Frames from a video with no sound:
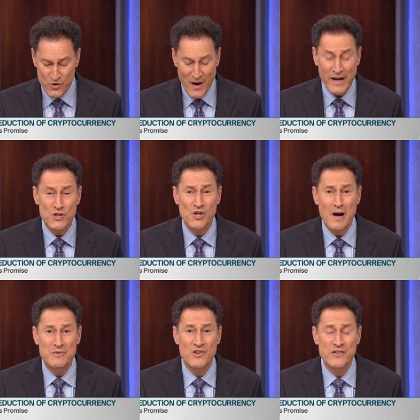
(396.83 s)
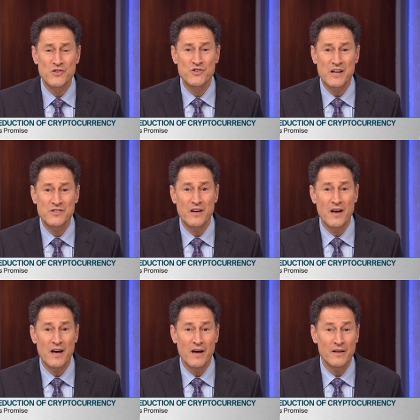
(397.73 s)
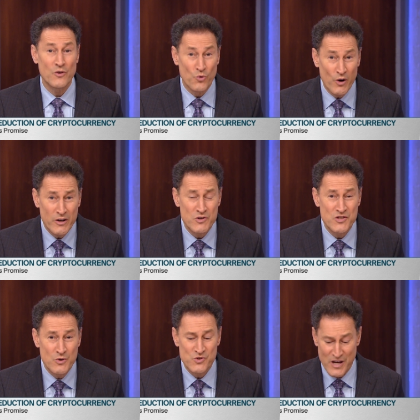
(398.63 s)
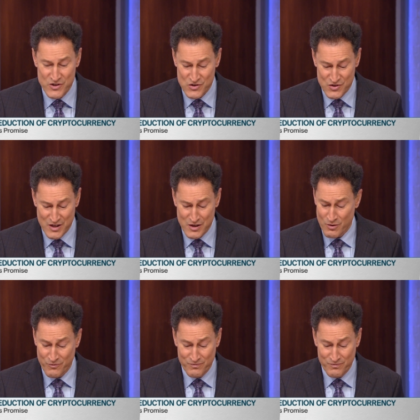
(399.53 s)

you had a job, as I suggest, at, at the Reuters news agency. You're a